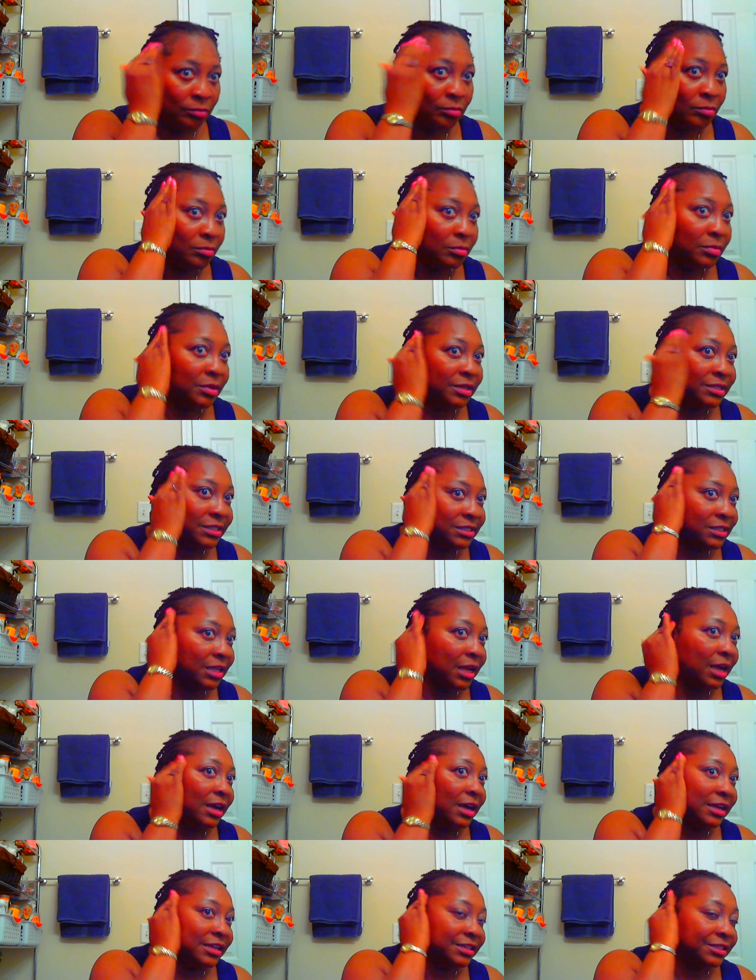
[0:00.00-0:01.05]

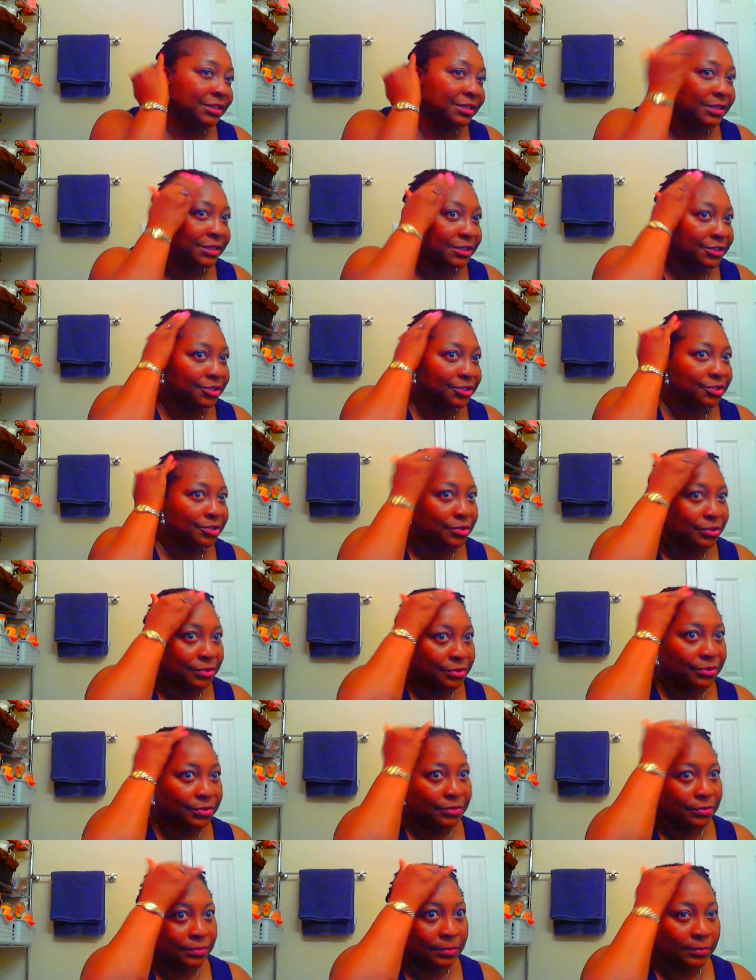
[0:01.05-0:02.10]
massage
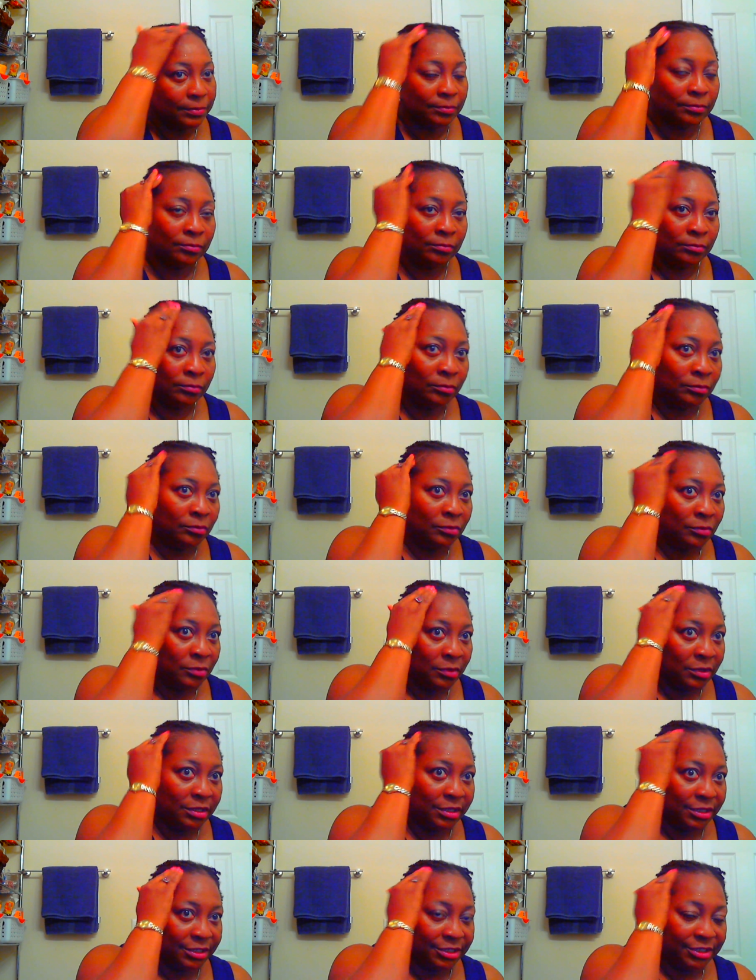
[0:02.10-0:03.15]
into
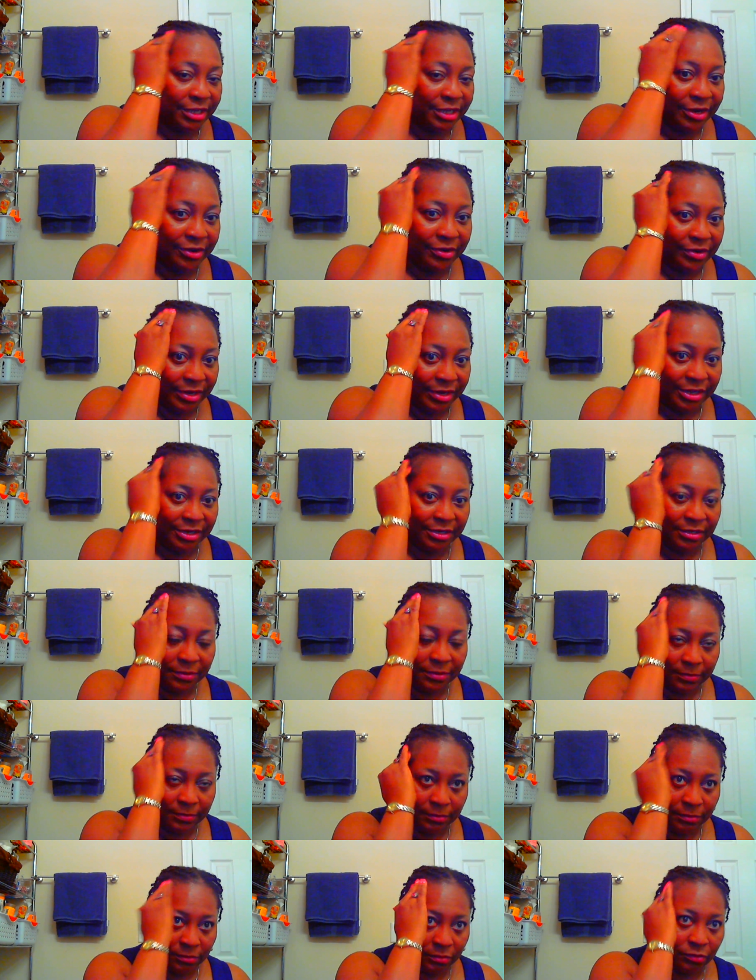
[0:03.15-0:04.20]
this area,
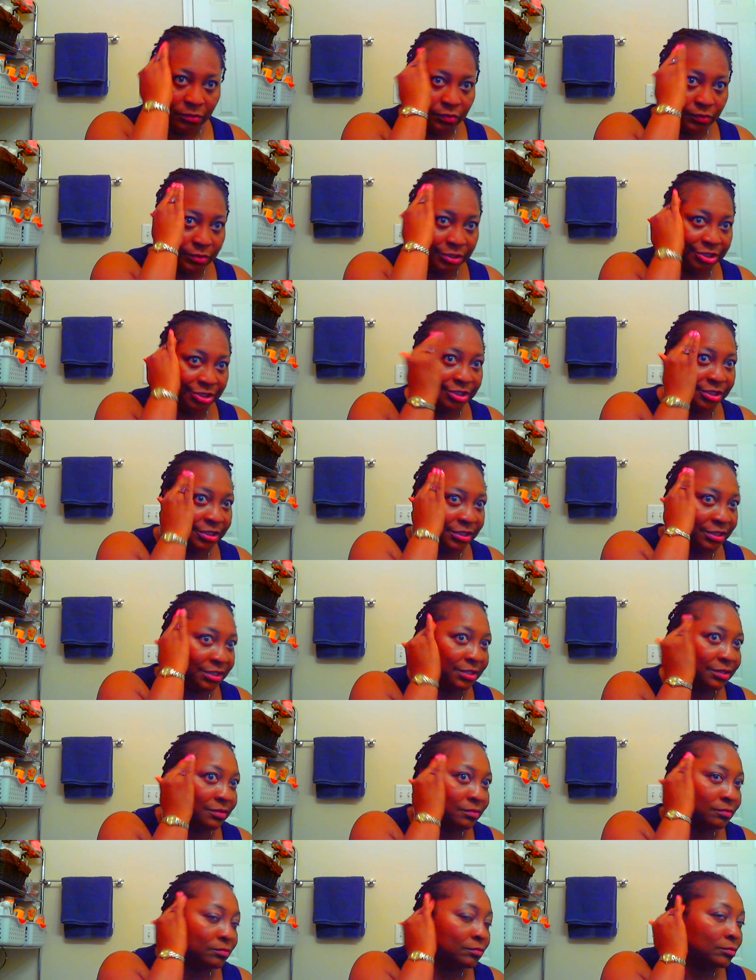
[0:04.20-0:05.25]
which
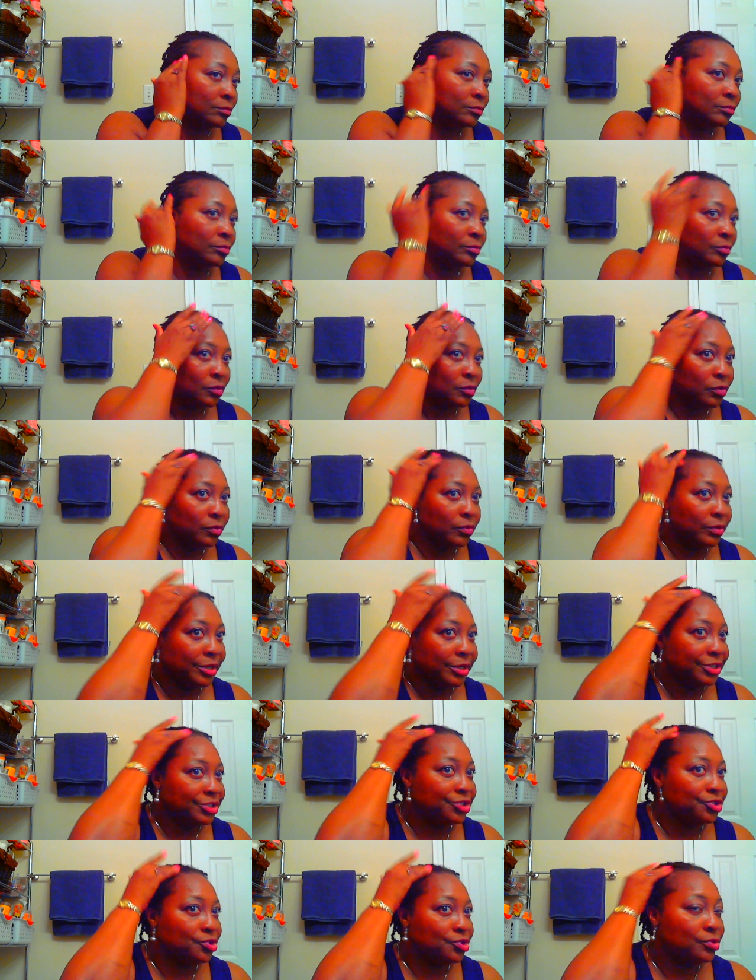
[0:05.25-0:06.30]
is where
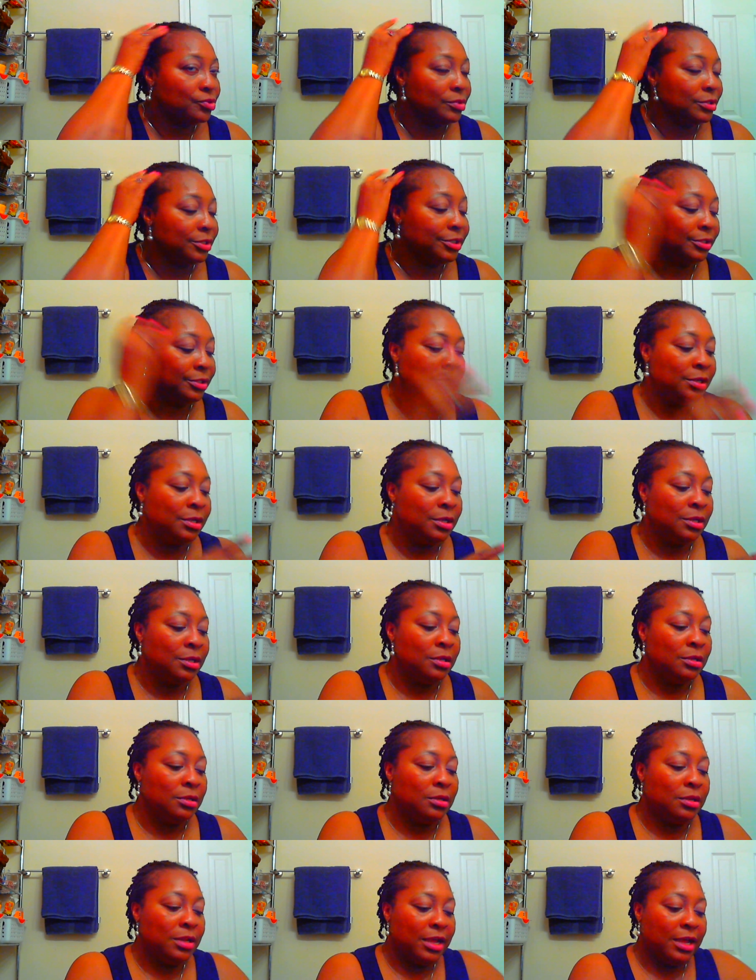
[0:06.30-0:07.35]
it's short.
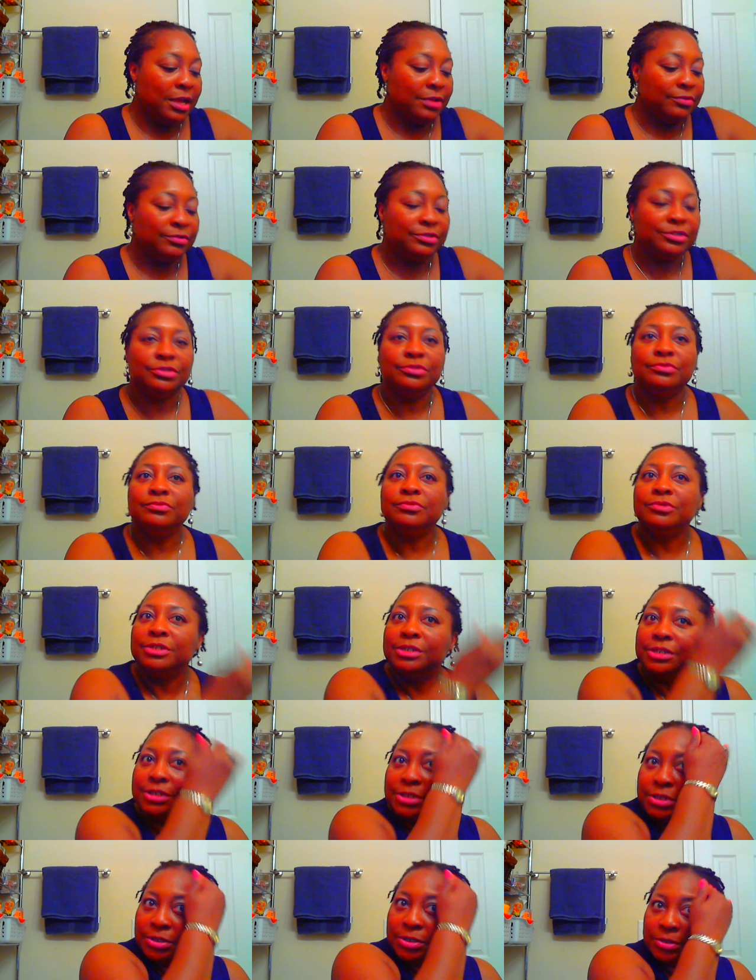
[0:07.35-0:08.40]
Now I do
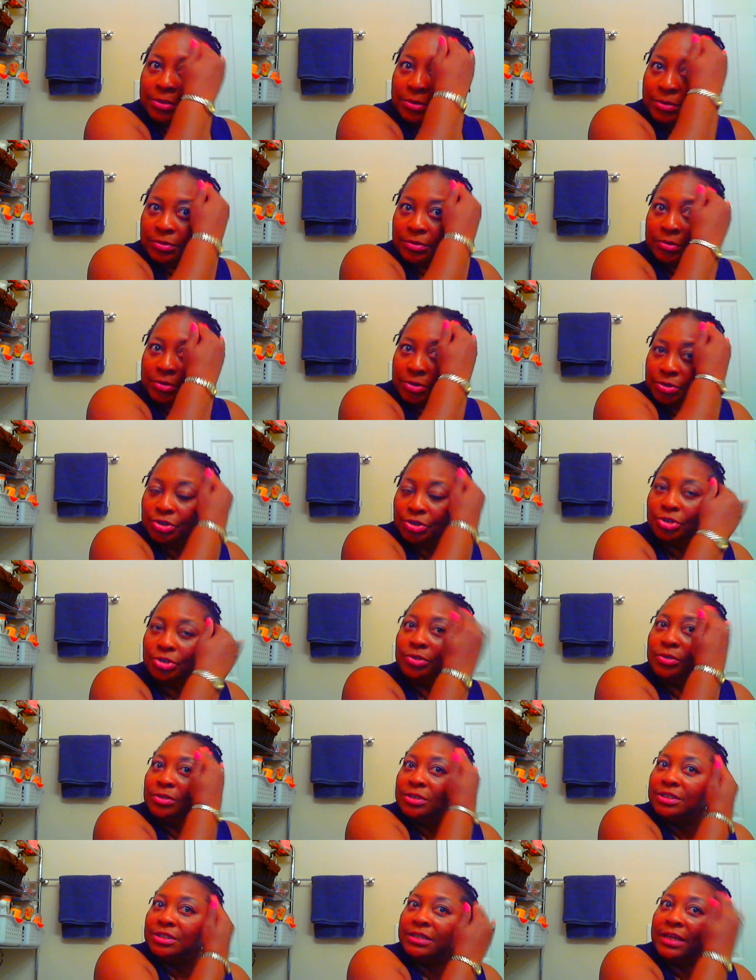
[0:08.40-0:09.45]
want you
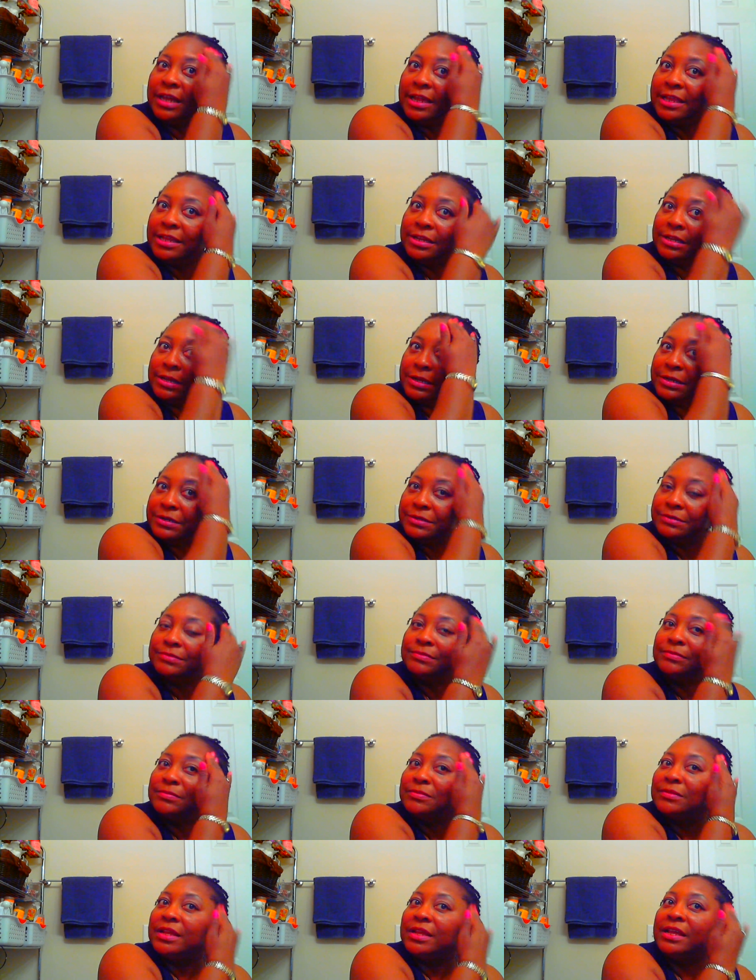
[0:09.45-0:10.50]
to take note,
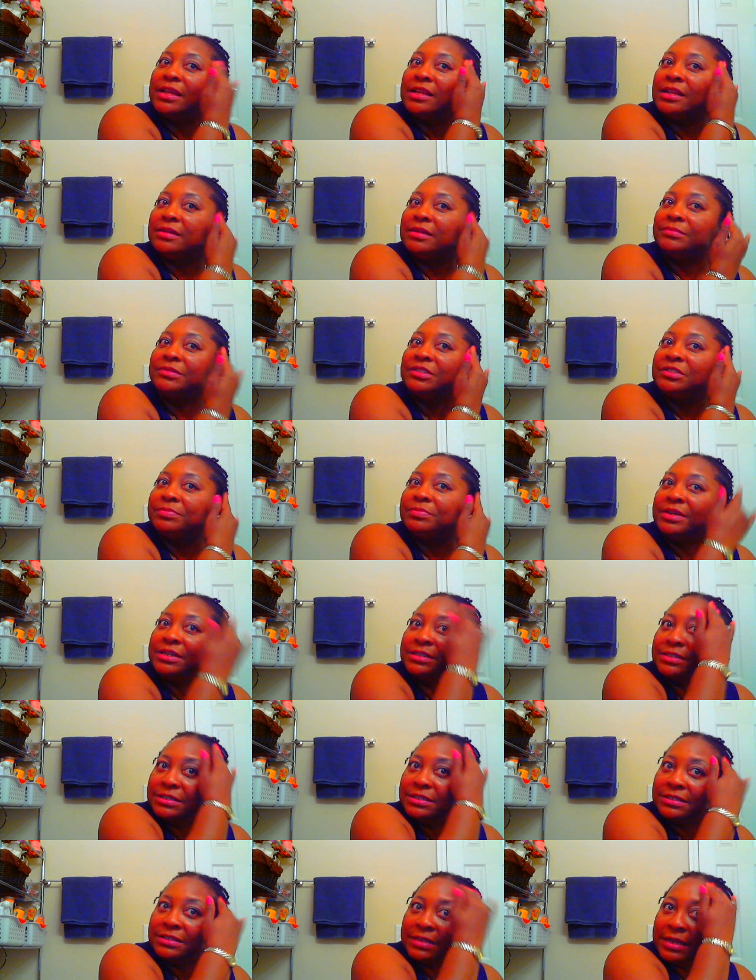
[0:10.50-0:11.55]
and I'm
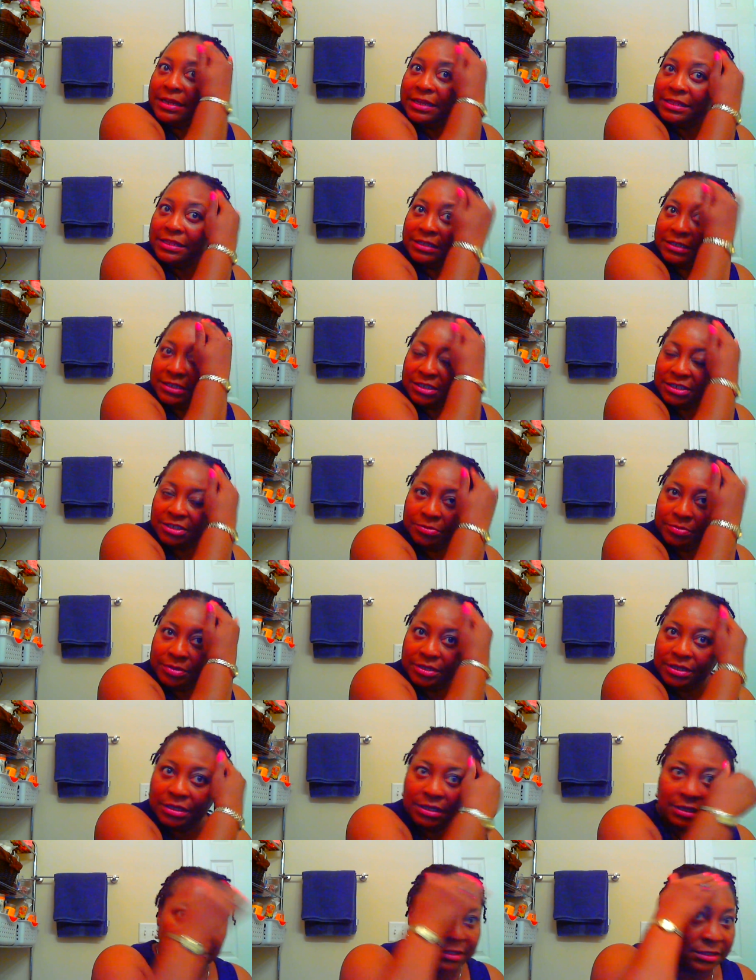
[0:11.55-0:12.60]
especially saying this is
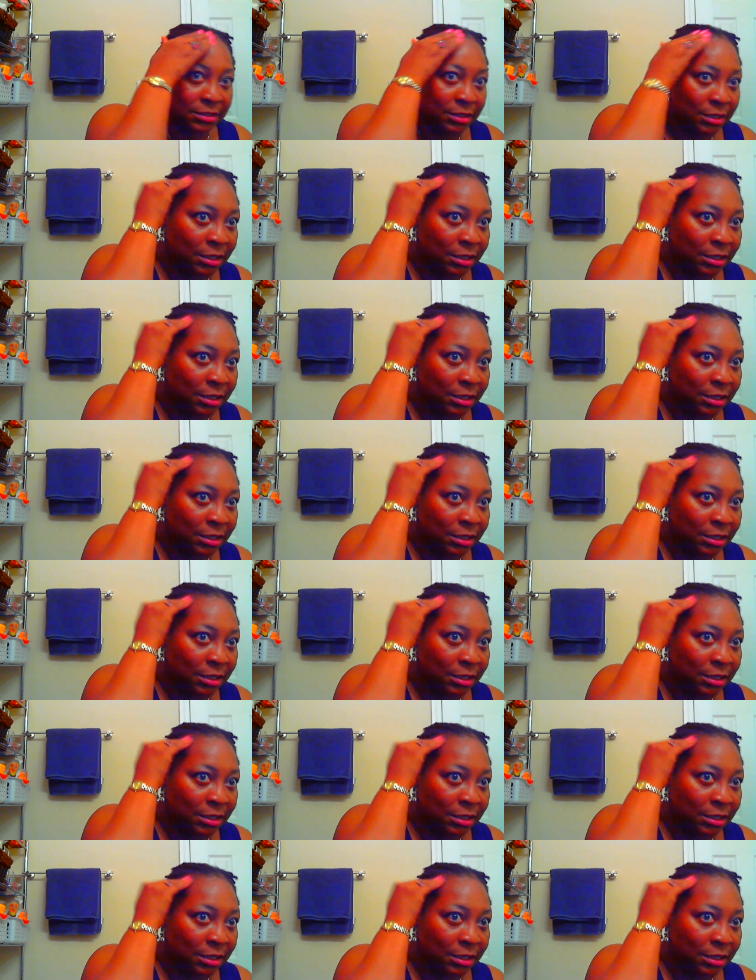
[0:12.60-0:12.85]
because